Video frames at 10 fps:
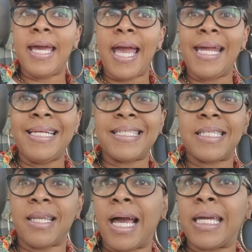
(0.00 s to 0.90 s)
And
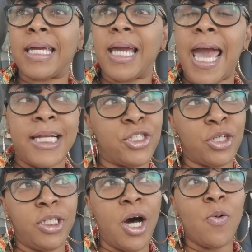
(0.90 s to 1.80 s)
it's like at
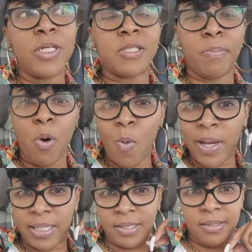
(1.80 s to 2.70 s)
your lowest
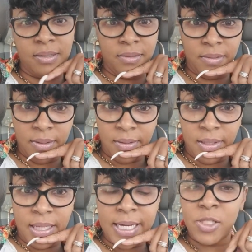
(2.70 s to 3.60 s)
point,
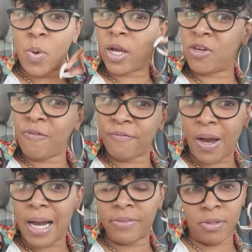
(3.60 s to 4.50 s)
is where you
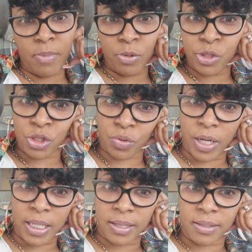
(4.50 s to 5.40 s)
find the most
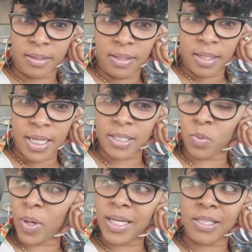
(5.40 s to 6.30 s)
strength. It's
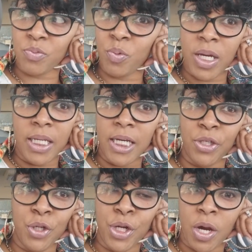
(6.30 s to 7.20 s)
it's really,
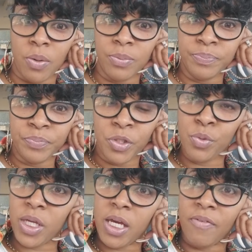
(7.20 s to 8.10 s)
you know, you
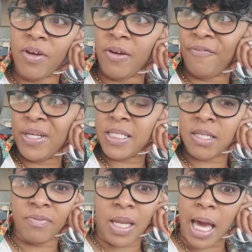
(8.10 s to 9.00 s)
think of an
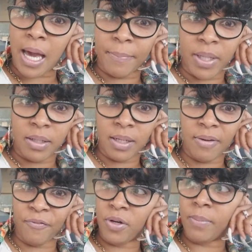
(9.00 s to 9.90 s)
offensive lineman
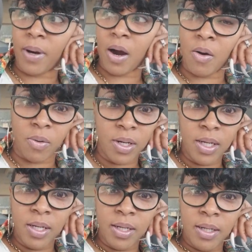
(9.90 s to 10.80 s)
in football,
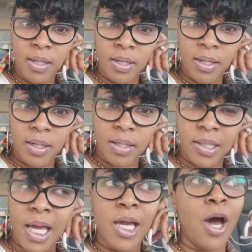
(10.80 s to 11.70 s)

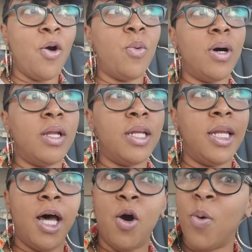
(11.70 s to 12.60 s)
they go low